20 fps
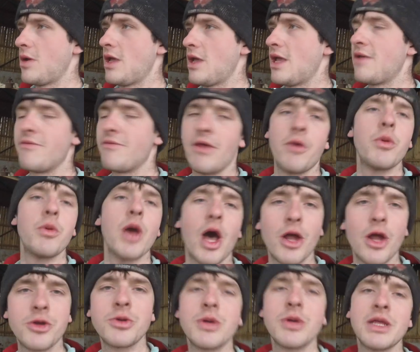even though we
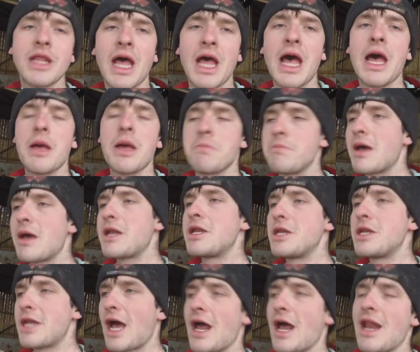are doing that and
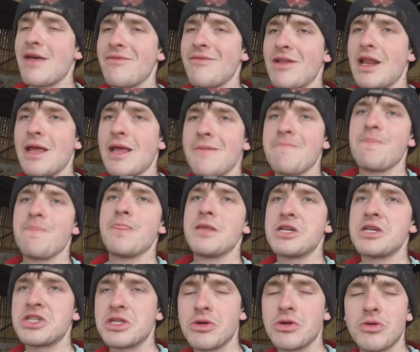bedding down heavily,
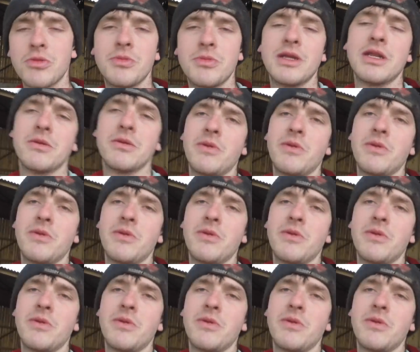you still come in the